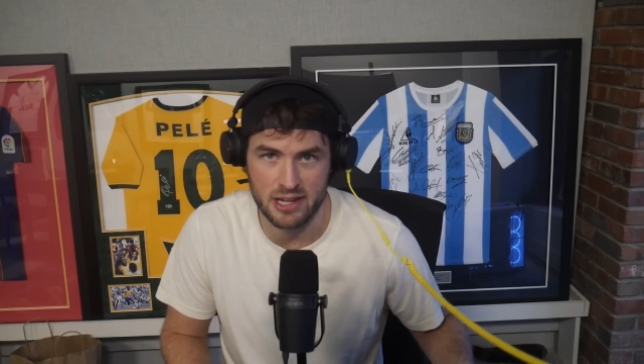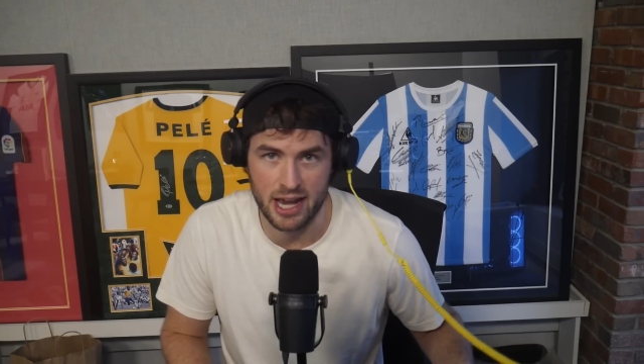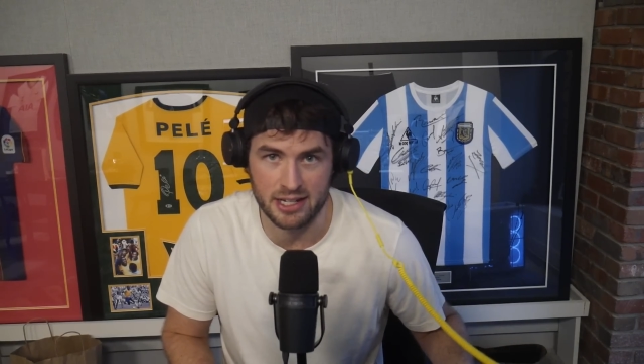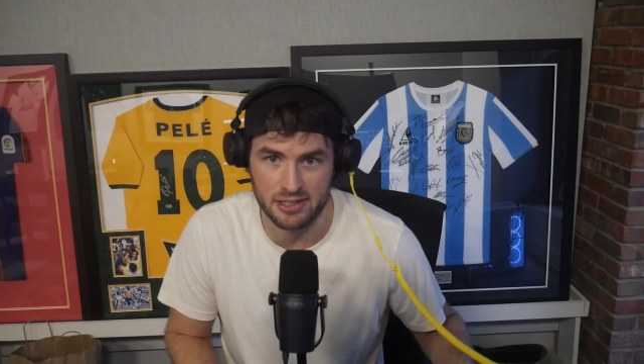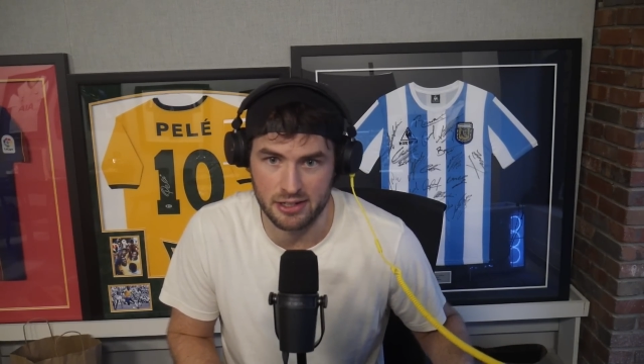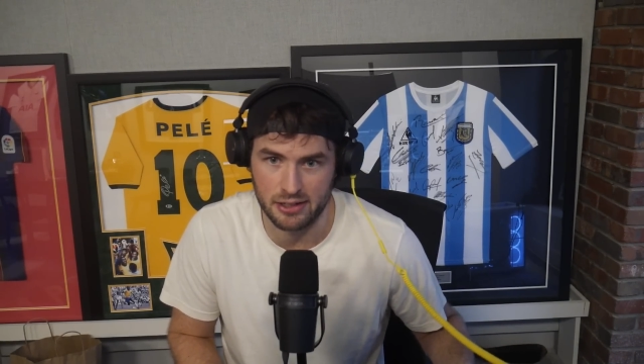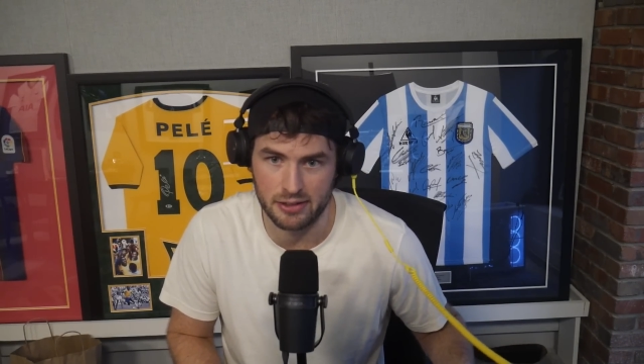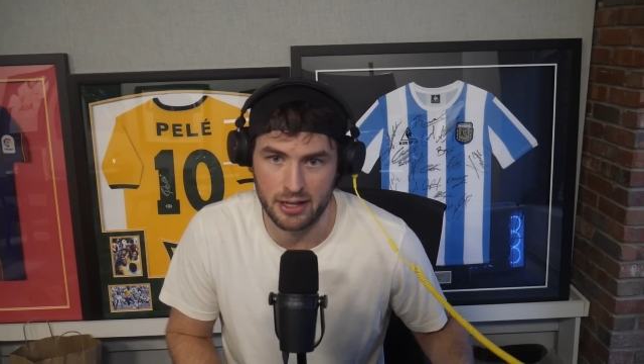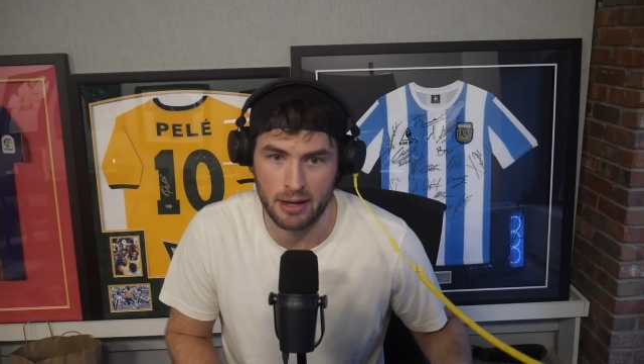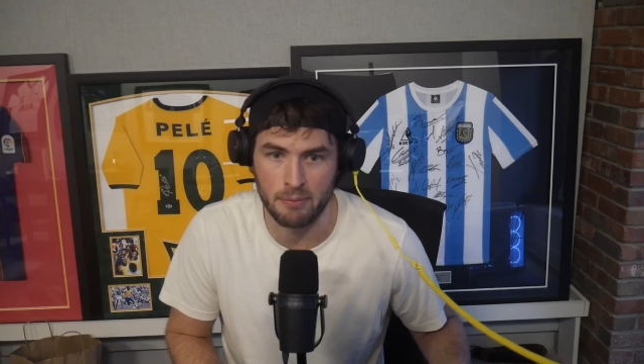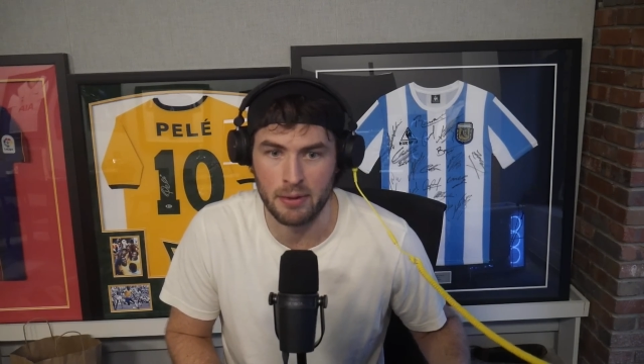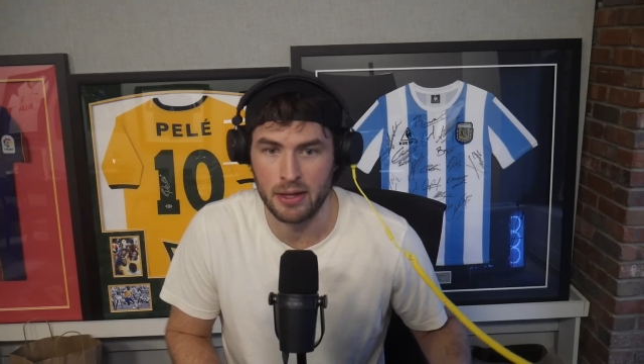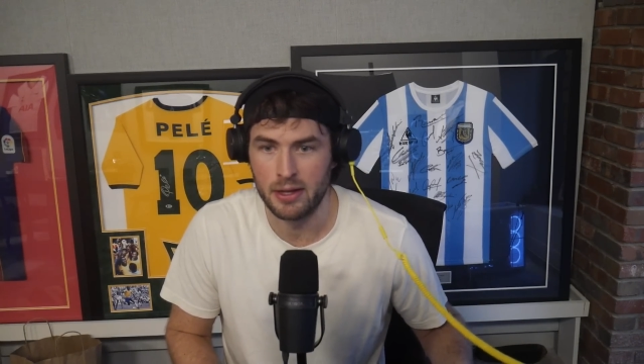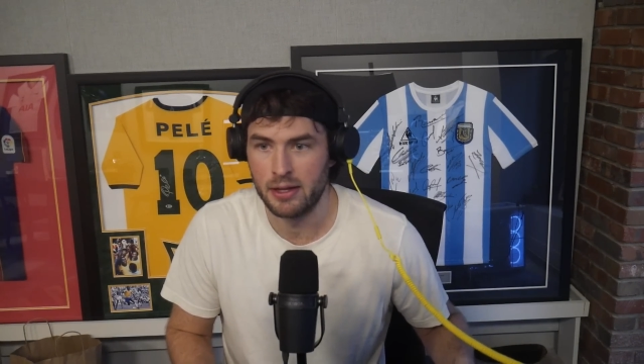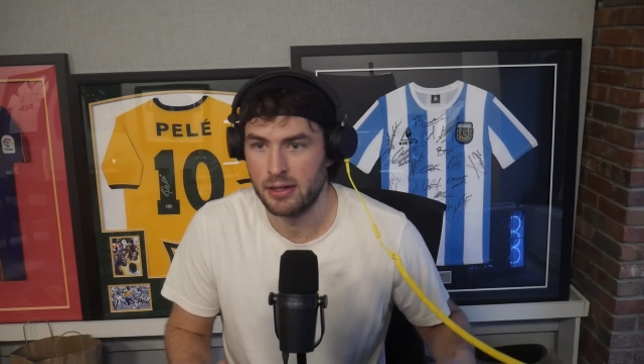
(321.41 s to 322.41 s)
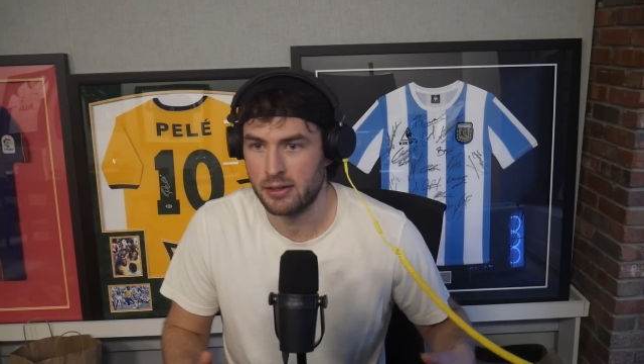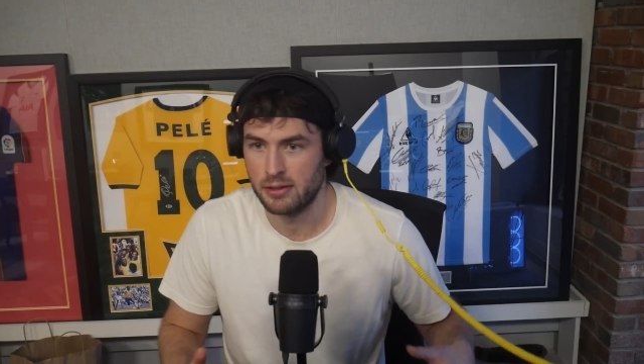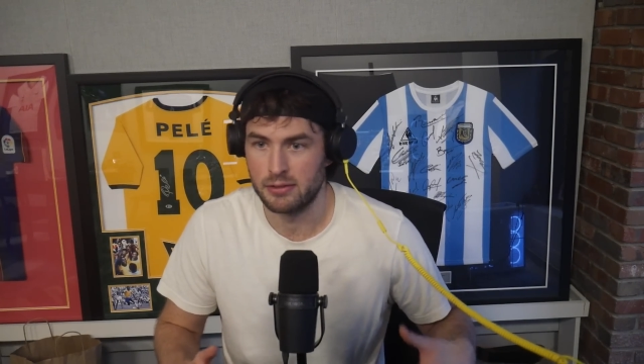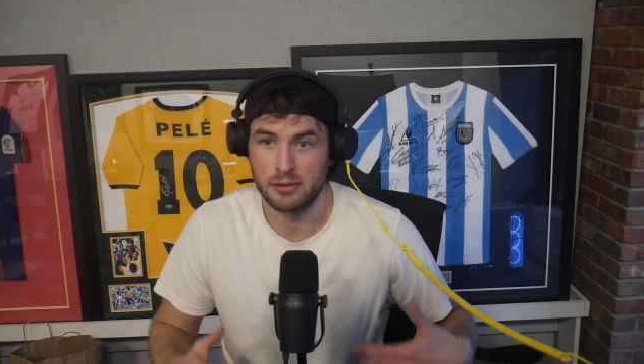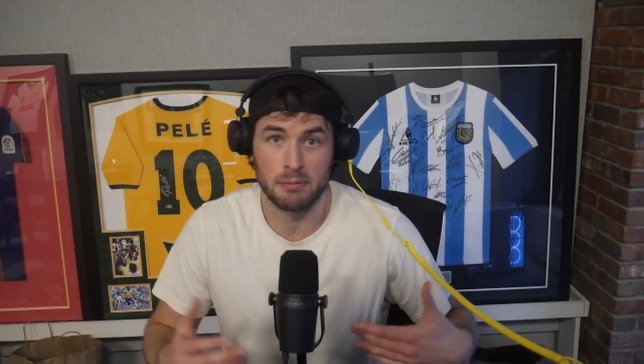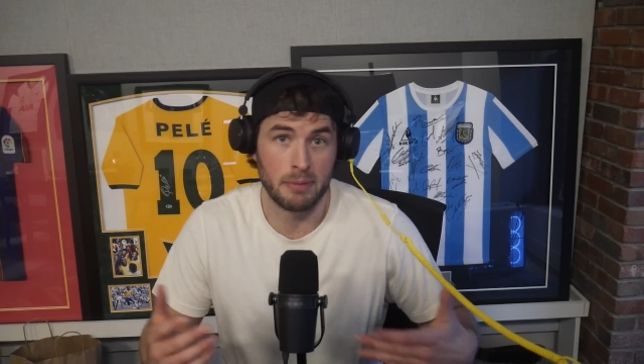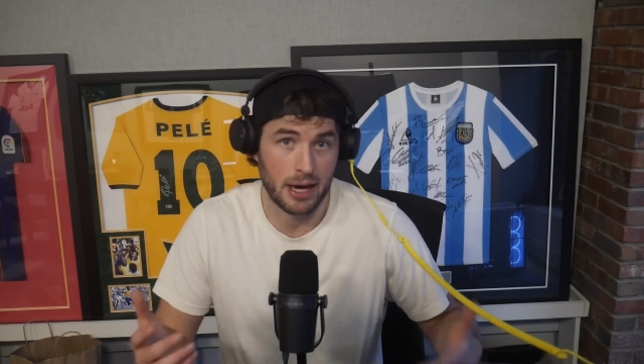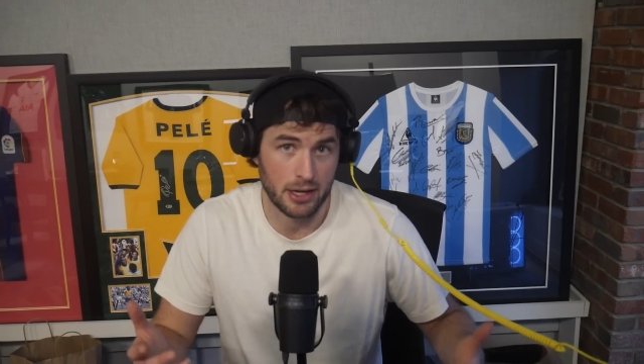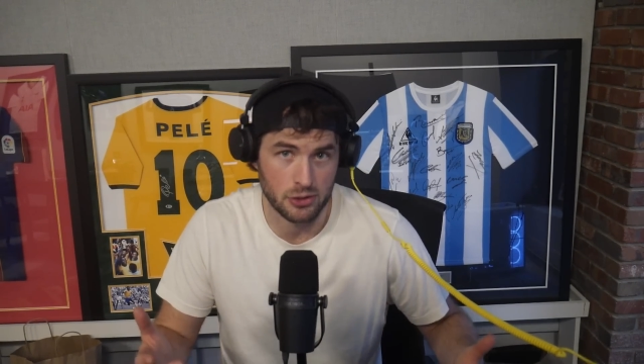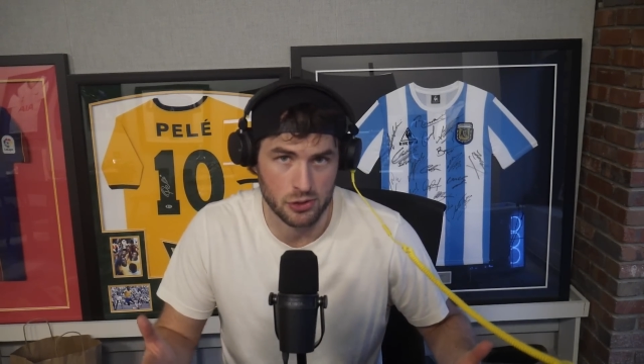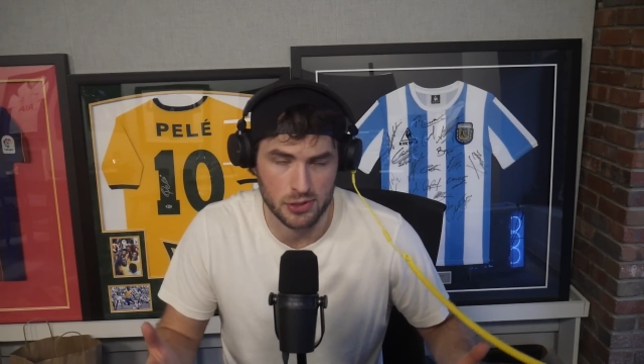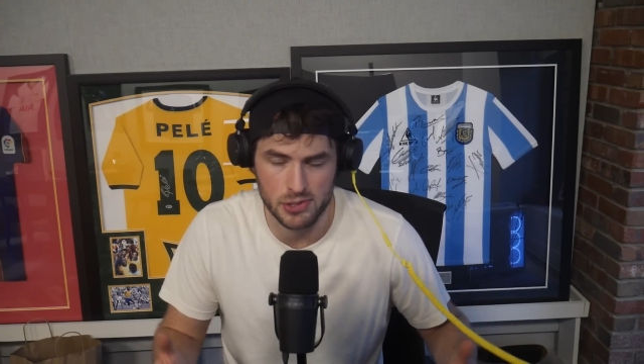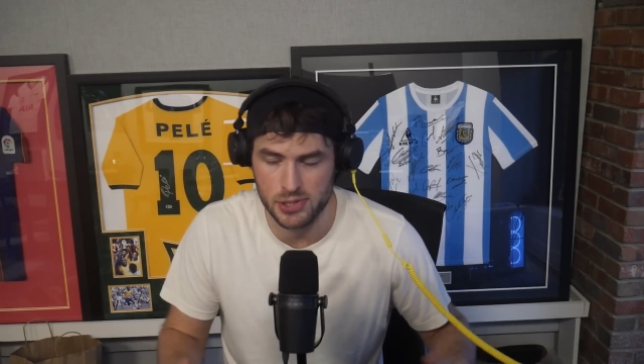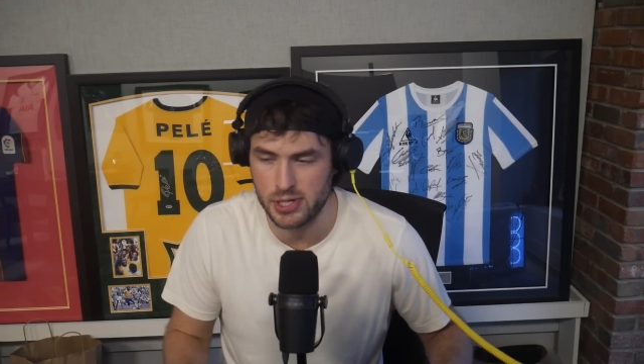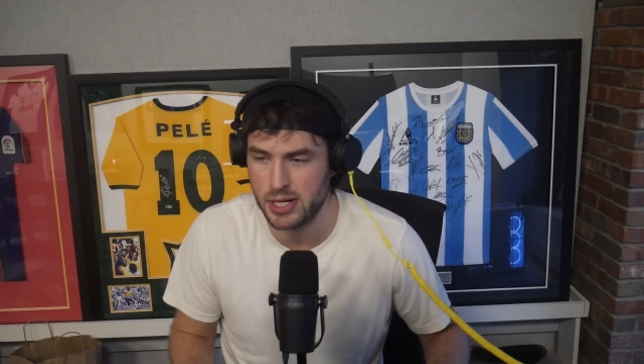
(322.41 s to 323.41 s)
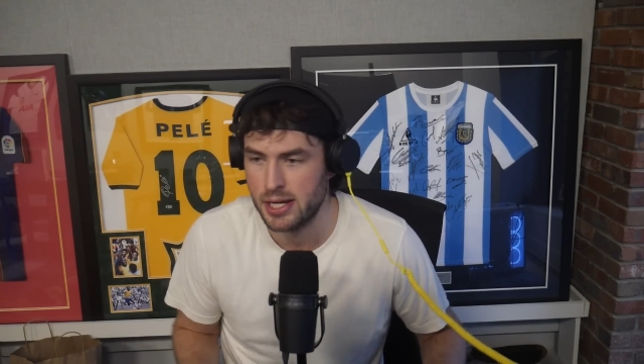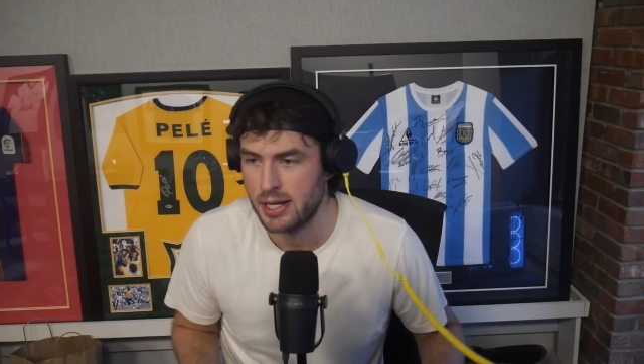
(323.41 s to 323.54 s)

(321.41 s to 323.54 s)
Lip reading: exited them, the managers.